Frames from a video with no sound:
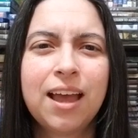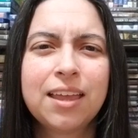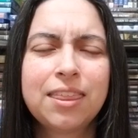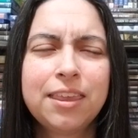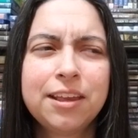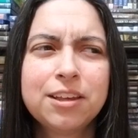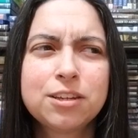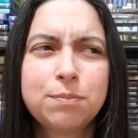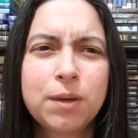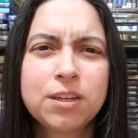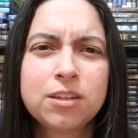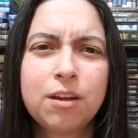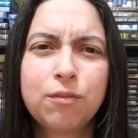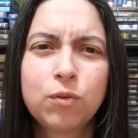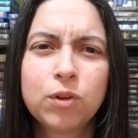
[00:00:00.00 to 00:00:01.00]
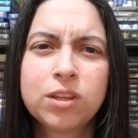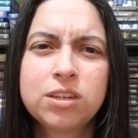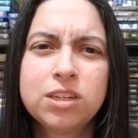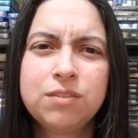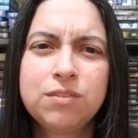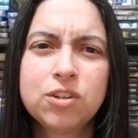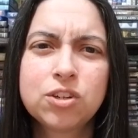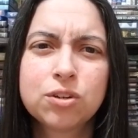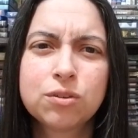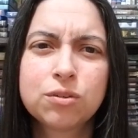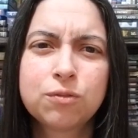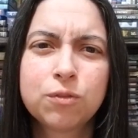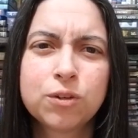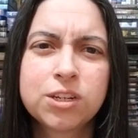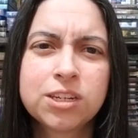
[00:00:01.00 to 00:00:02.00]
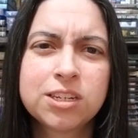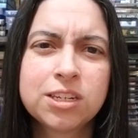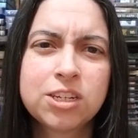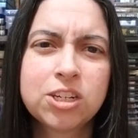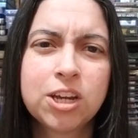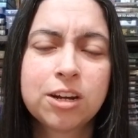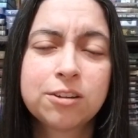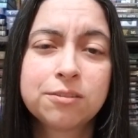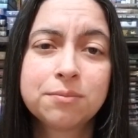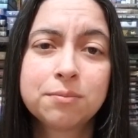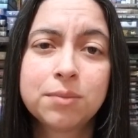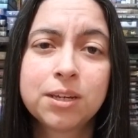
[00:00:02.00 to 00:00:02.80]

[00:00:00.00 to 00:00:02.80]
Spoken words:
I think it's based off one of the TV shows for Disney Channel,